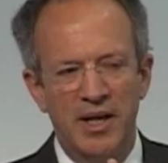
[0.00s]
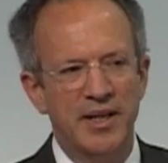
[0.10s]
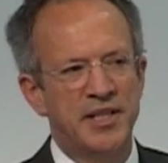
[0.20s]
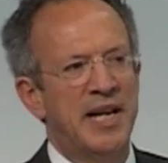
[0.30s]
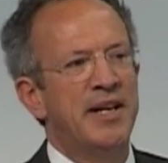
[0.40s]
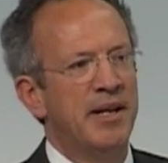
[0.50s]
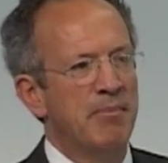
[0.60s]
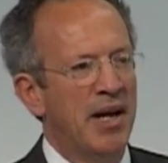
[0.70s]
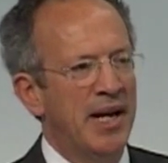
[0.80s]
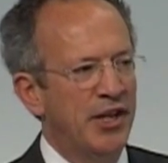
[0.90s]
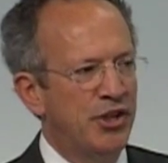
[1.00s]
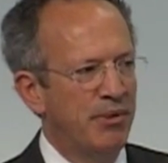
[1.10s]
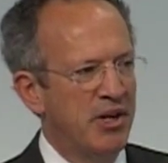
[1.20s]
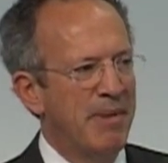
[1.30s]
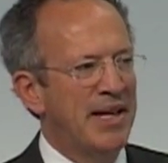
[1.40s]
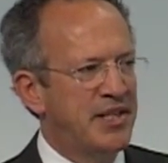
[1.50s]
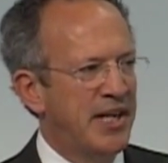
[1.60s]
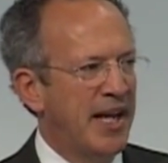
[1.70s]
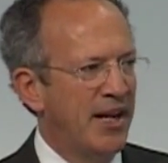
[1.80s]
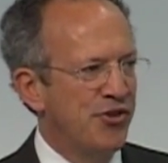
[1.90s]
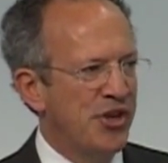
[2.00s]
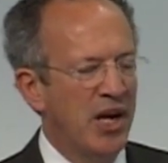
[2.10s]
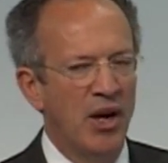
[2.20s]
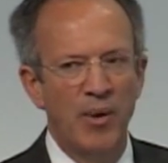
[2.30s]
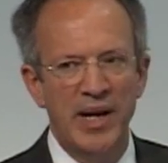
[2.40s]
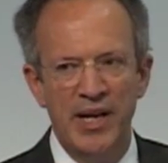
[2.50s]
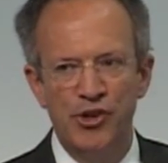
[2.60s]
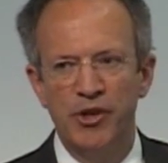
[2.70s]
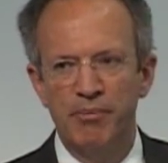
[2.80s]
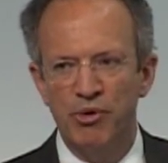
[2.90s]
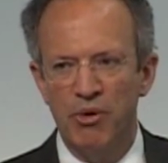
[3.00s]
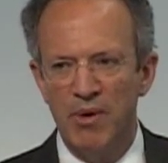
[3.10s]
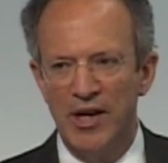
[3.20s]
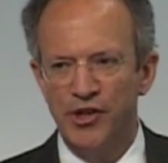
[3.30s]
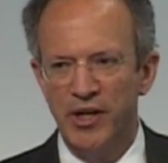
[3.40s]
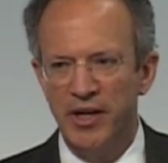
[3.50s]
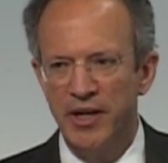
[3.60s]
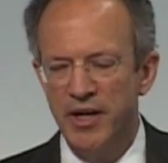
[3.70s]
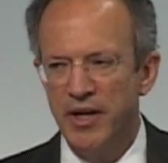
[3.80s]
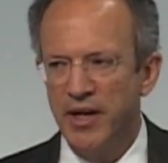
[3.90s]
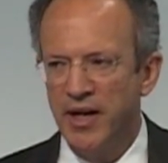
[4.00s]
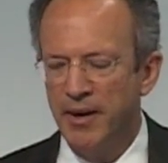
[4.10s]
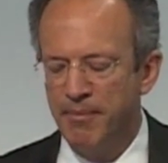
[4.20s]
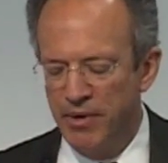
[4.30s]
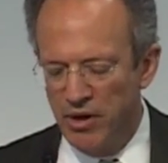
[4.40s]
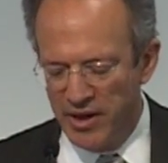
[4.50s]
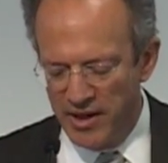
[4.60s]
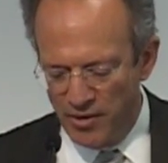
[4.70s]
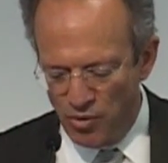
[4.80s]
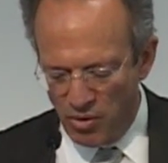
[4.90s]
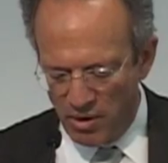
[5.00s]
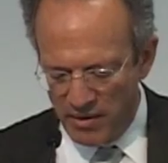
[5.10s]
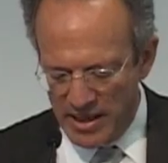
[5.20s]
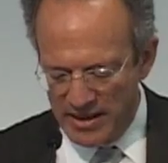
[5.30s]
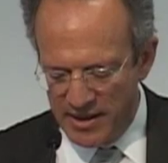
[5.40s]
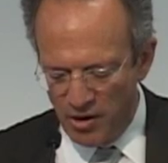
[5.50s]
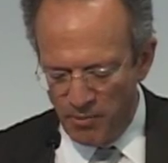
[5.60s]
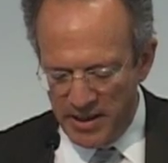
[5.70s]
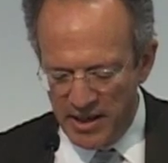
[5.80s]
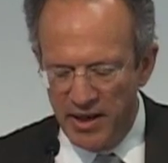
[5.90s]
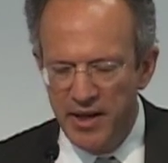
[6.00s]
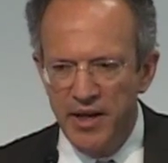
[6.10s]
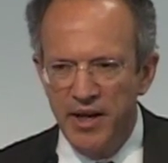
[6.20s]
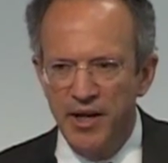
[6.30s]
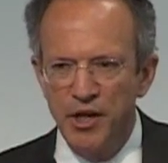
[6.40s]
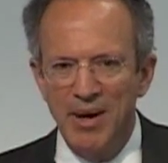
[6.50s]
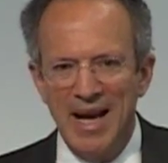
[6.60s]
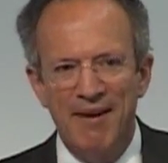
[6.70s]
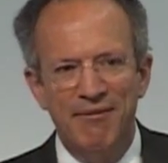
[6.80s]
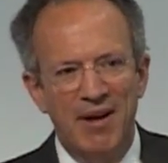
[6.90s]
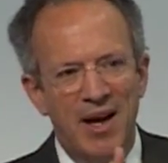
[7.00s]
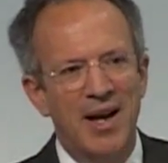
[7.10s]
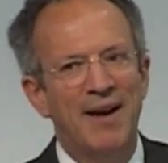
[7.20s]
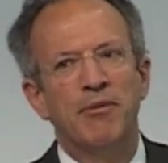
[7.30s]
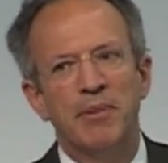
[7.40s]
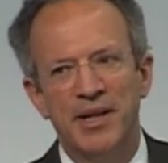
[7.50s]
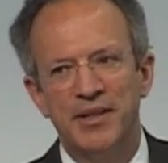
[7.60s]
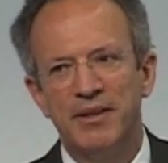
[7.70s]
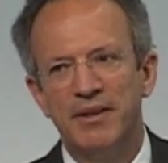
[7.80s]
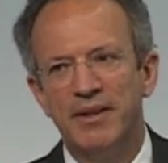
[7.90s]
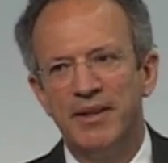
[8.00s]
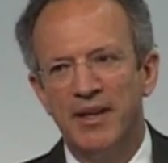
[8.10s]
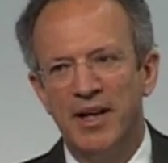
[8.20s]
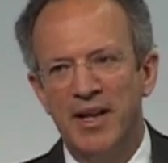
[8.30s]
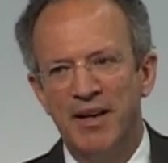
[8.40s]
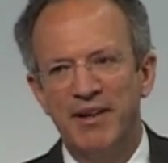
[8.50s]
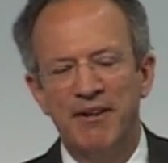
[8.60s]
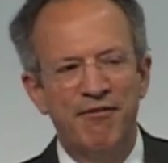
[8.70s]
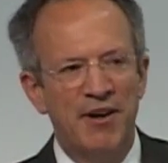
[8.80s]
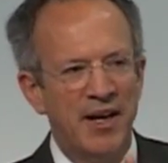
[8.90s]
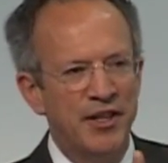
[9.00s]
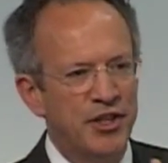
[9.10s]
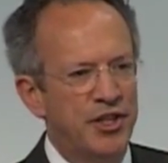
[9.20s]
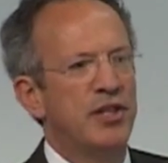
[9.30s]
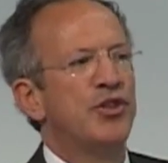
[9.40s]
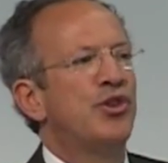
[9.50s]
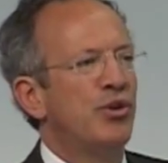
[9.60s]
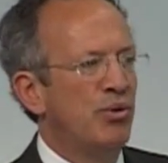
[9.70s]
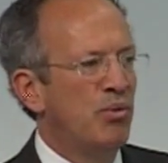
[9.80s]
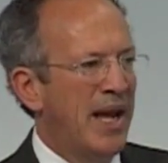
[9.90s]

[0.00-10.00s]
sending money to a domestic NGO in Egypt or Russia or Ethiopia. You have a government giving funds to